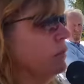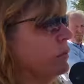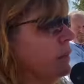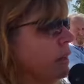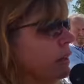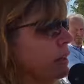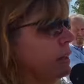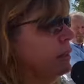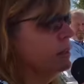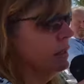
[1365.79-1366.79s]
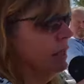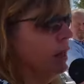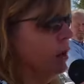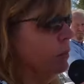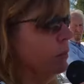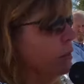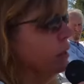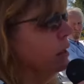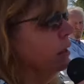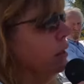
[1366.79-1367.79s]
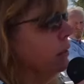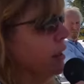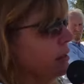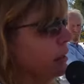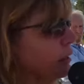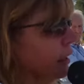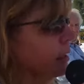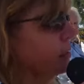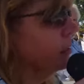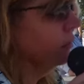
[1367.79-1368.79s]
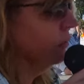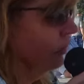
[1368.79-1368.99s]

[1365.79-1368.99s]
We are here to help, as a collective,